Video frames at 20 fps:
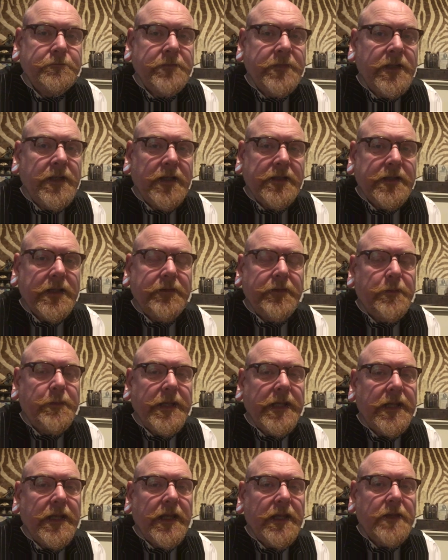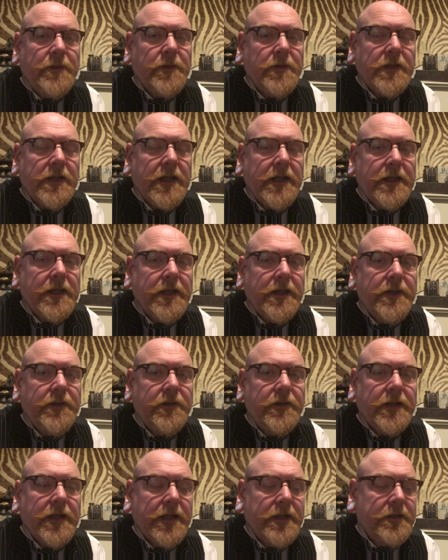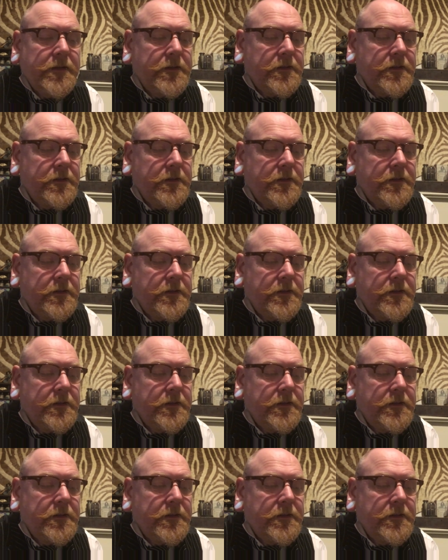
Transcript: I'll never meet anyone like her again."